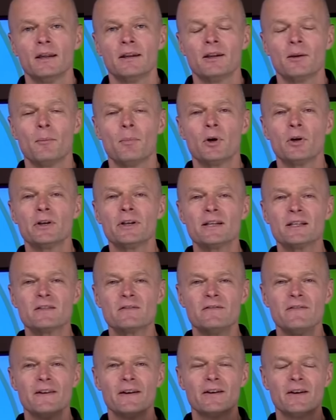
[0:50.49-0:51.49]
The body is
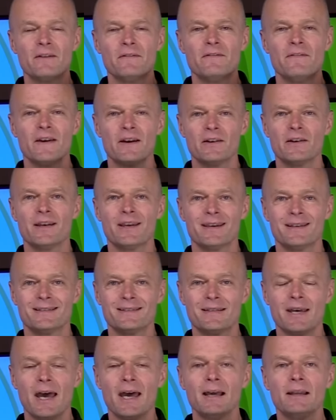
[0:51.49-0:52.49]
very, very
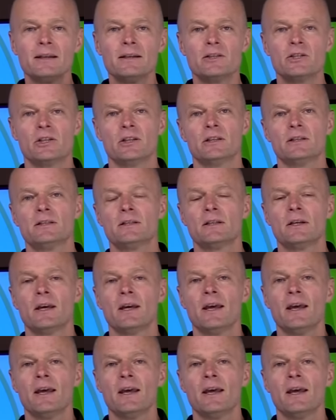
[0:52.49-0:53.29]
intelligent,